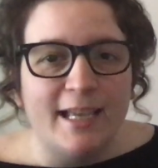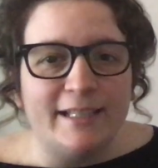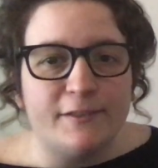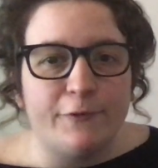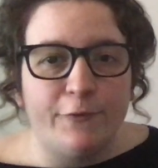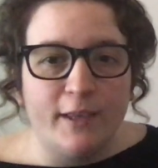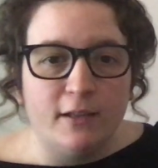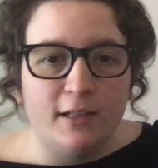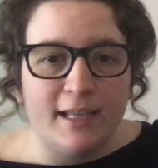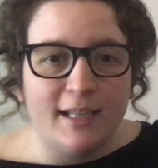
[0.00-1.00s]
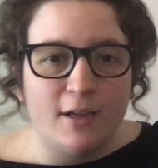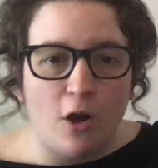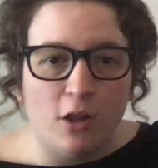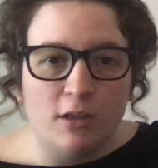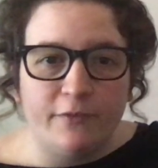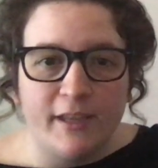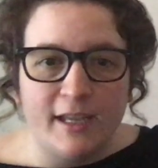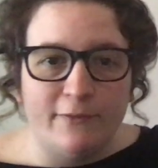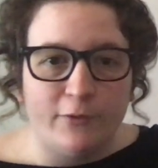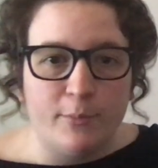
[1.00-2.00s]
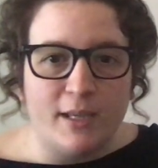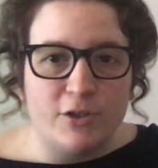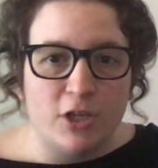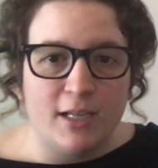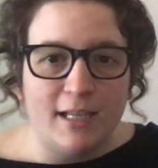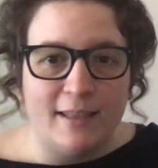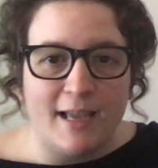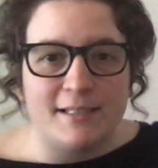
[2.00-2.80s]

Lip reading: is fill in all of the information in